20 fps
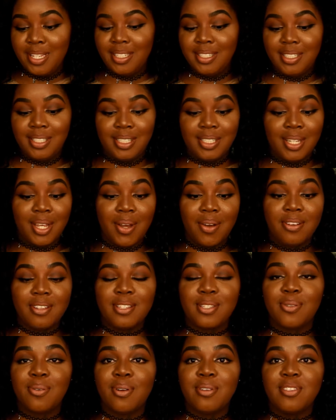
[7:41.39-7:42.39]
So
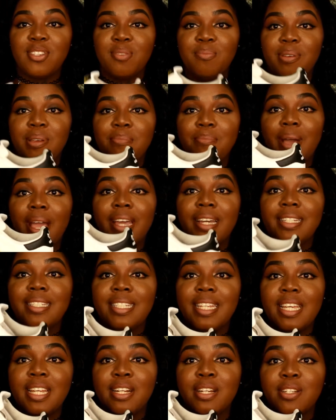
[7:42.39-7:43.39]
it's going to be my
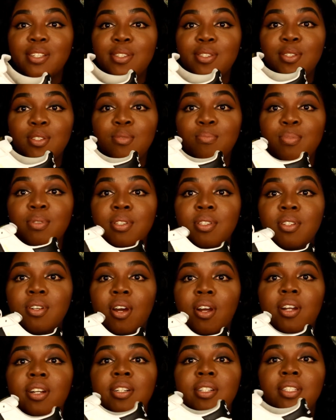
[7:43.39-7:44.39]
Adidas
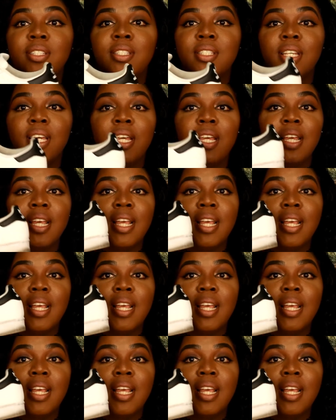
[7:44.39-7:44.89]
Superstars.